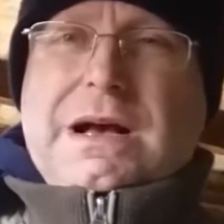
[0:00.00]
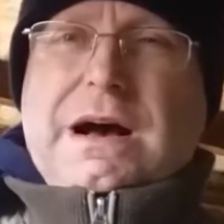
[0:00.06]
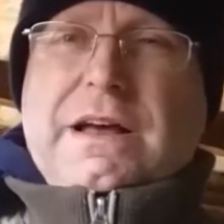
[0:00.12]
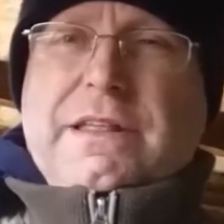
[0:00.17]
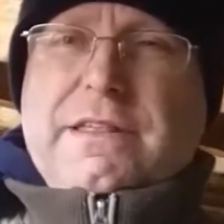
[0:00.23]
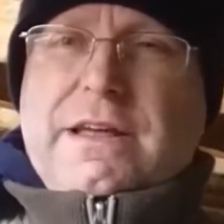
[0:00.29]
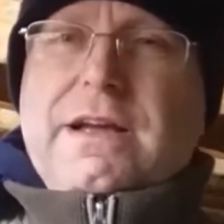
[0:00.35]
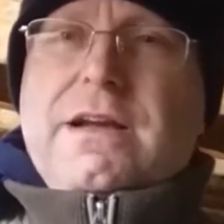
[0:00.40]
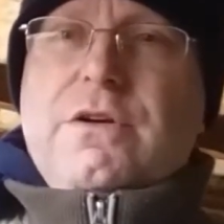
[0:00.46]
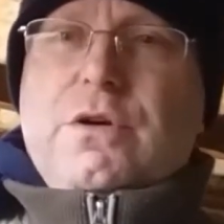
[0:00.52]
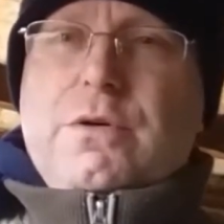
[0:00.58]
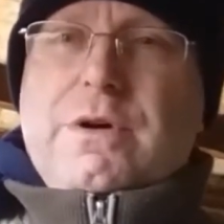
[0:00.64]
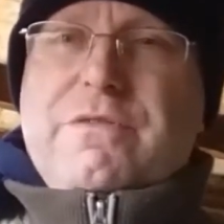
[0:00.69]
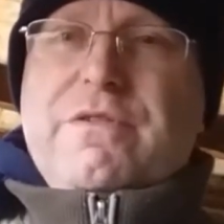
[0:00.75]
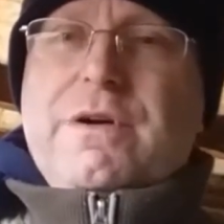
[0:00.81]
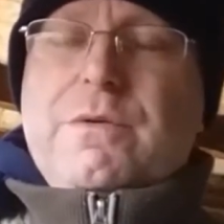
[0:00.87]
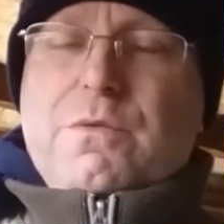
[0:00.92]
I think
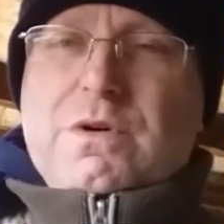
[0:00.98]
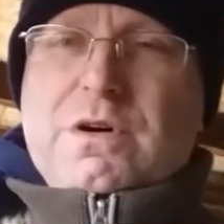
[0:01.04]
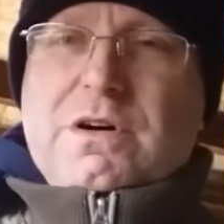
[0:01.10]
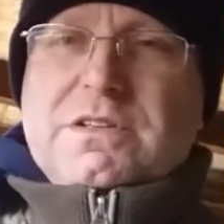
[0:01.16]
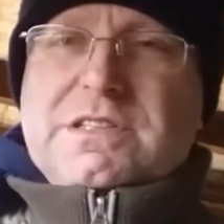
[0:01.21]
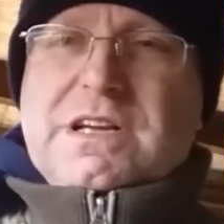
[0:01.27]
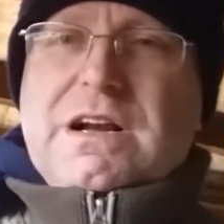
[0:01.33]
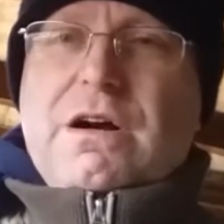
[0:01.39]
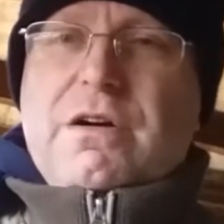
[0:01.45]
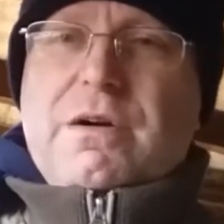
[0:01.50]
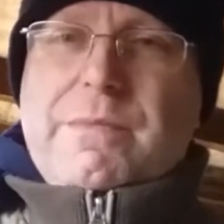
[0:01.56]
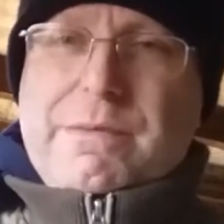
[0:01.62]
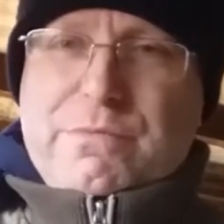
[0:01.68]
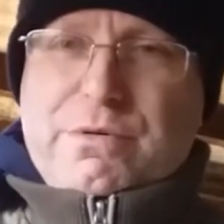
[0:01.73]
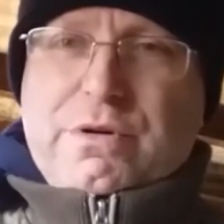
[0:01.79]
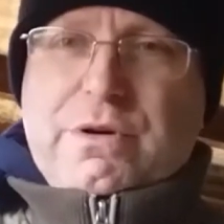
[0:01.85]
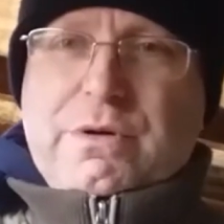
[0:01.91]
whoever it was, I can't
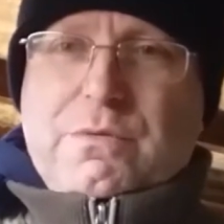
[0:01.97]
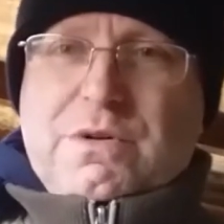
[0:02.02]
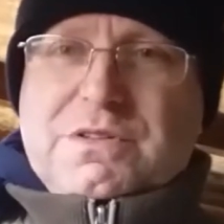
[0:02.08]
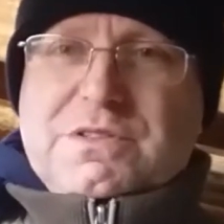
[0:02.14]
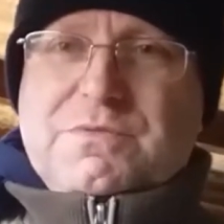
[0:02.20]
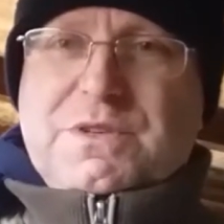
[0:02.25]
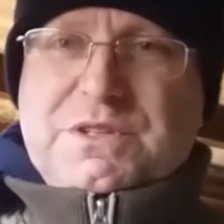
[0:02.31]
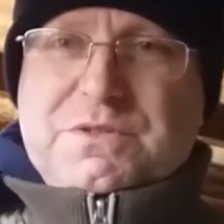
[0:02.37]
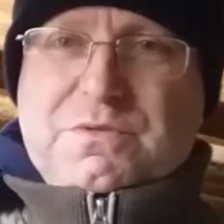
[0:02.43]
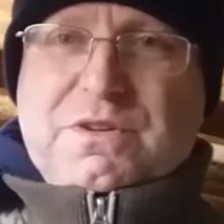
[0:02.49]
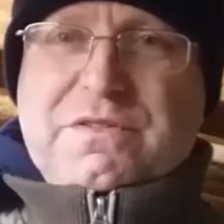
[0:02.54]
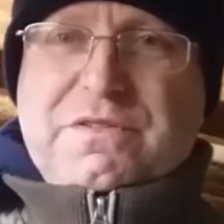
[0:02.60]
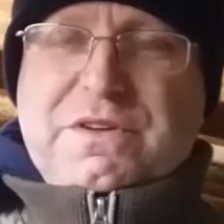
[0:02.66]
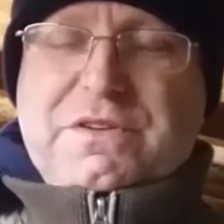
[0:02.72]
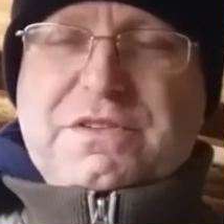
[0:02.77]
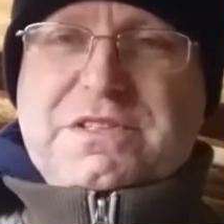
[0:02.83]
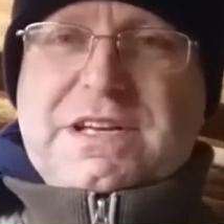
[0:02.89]
remember who it was, which one
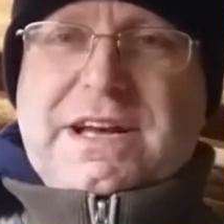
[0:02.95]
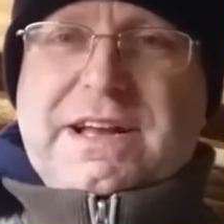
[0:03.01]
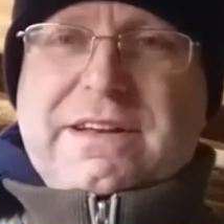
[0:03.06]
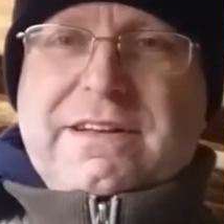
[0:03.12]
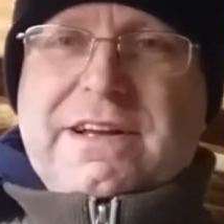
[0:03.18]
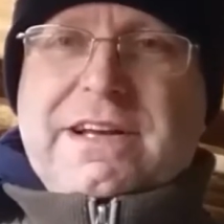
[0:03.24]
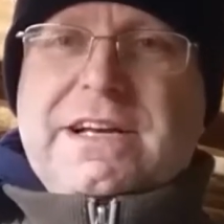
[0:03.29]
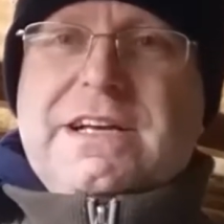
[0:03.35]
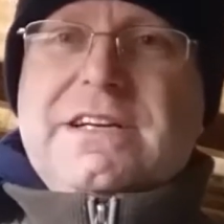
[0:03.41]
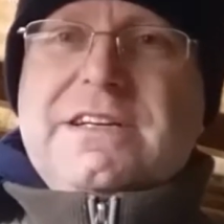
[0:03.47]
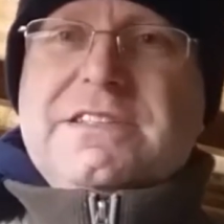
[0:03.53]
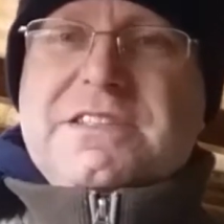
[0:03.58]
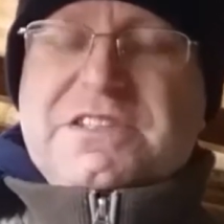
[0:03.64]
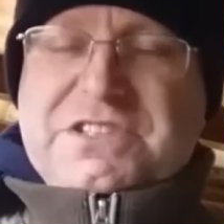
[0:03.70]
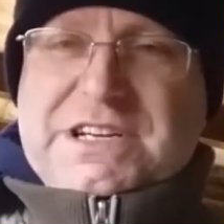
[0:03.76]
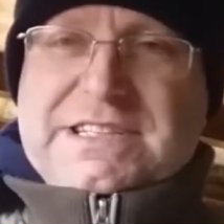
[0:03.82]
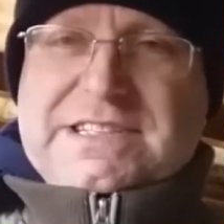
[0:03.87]
of you
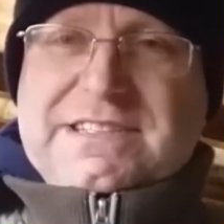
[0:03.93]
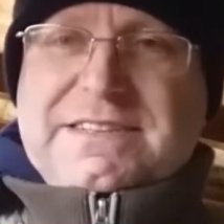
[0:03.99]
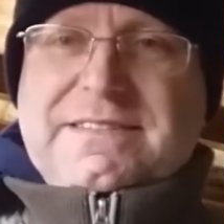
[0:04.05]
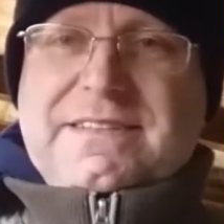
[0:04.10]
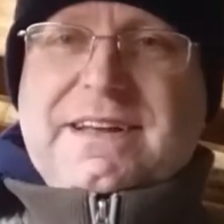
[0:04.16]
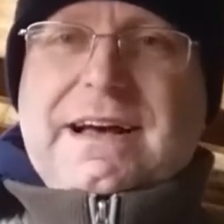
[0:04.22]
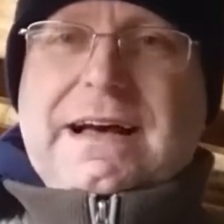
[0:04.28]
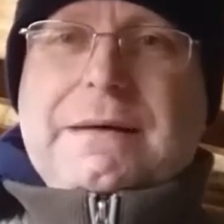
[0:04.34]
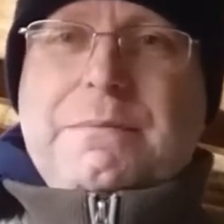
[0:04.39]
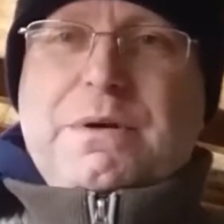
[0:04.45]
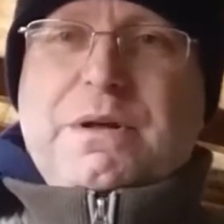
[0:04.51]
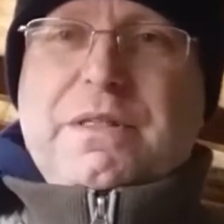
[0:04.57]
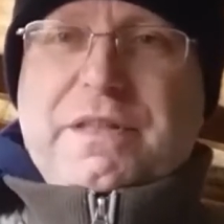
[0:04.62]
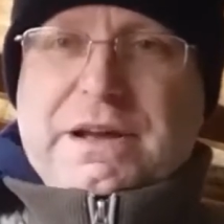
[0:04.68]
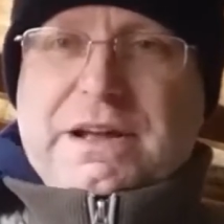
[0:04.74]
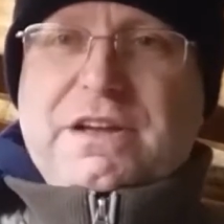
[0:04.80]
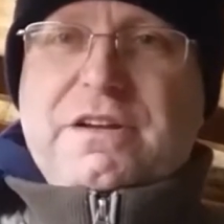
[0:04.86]
suggested that,
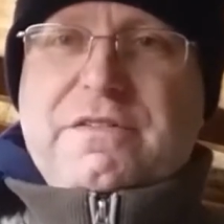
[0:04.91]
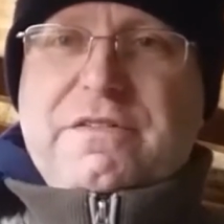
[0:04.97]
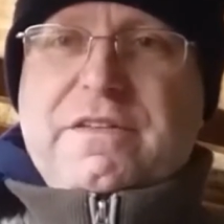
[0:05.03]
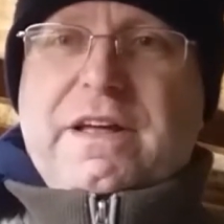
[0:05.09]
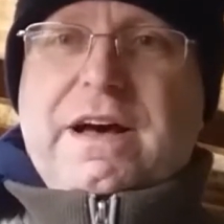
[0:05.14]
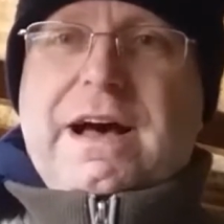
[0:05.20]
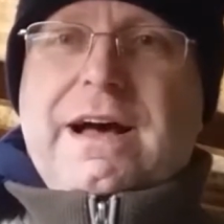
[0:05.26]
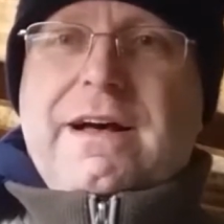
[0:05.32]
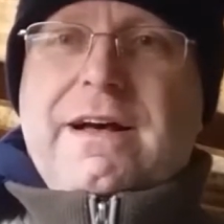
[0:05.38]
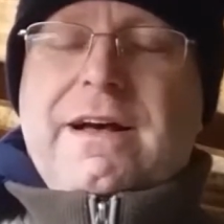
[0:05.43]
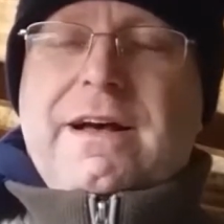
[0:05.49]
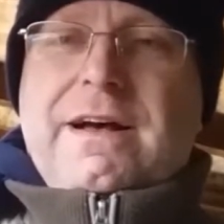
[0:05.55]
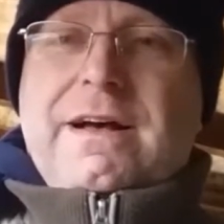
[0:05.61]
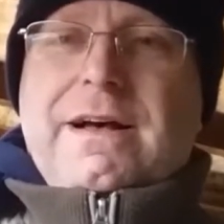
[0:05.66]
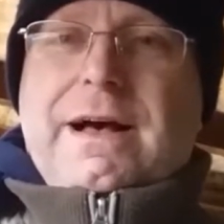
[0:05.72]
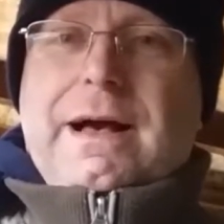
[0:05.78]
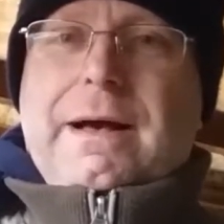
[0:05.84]
but thank you for that.
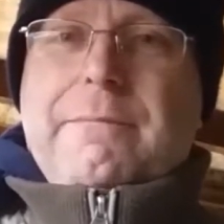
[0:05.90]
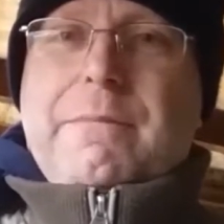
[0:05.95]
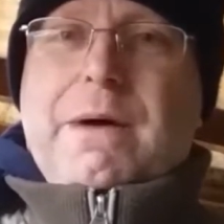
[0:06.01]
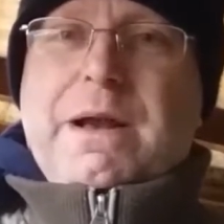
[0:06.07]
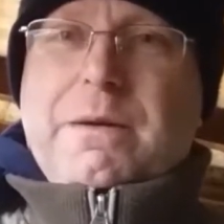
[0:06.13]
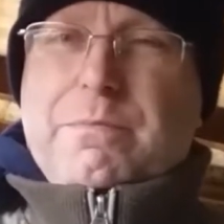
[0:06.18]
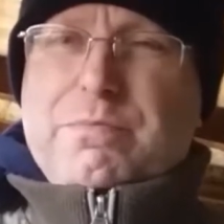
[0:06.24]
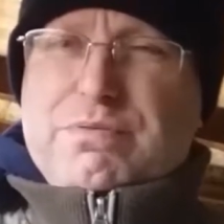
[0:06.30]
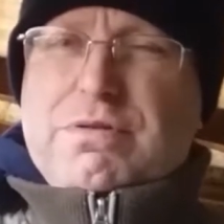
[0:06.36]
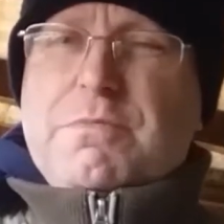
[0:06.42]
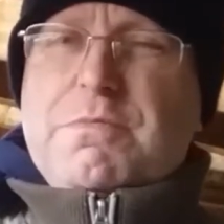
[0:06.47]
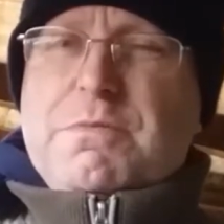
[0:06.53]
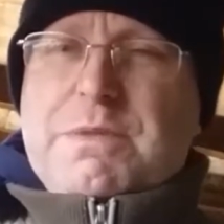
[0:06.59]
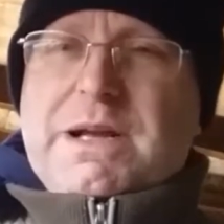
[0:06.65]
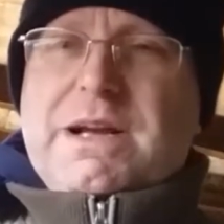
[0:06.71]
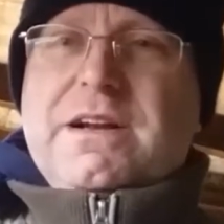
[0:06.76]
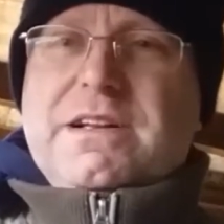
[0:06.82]
And I'm
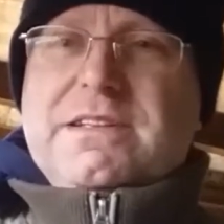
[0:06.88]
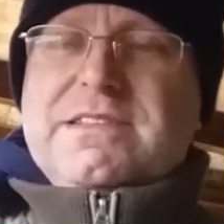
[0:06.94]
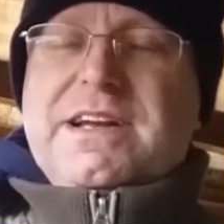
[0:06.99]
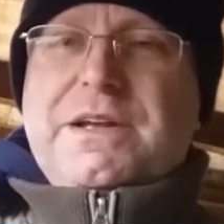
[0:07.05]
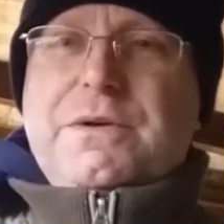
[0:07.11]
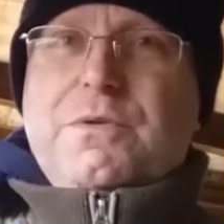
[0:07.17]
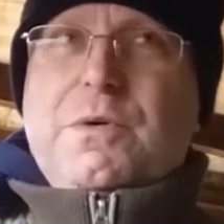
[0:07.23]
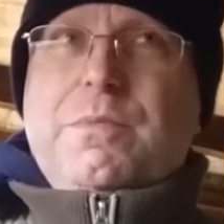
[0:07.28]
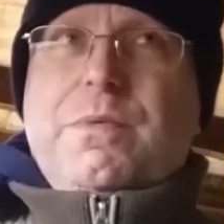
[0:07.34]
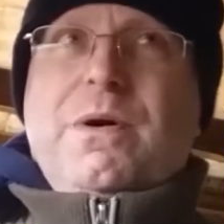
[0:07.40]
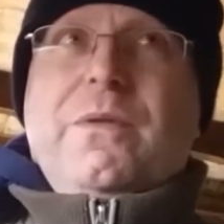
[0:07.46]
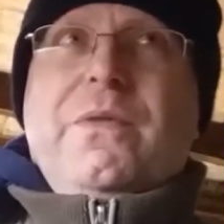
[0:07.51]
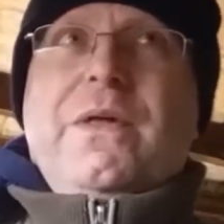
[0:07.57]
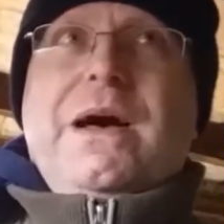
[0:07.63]
probably going to take you up on